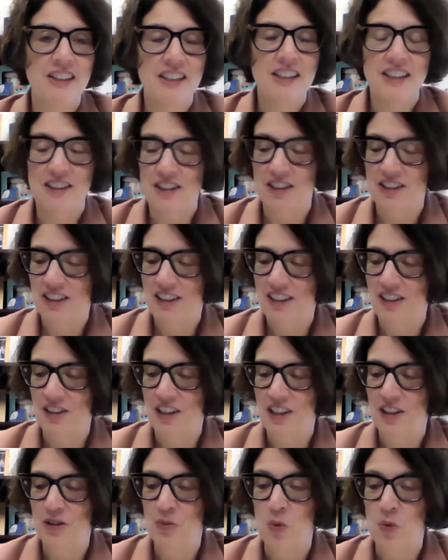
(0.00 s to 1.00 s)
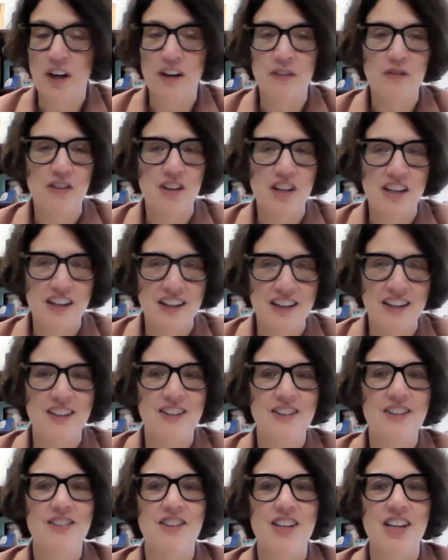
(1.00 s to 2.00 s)
it is one of the
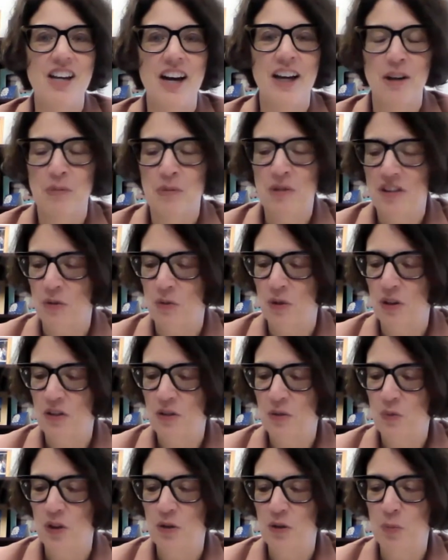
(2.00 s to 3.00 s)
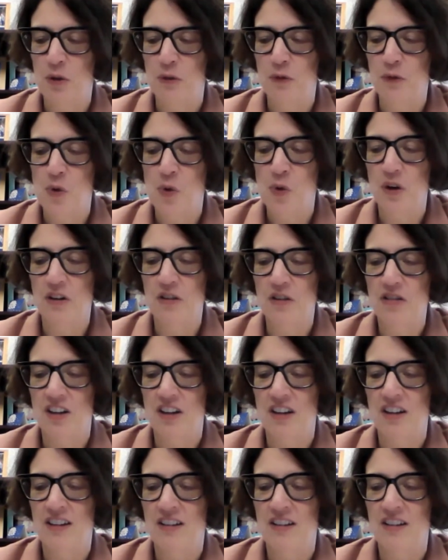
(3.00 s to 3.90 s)
items that was put forth.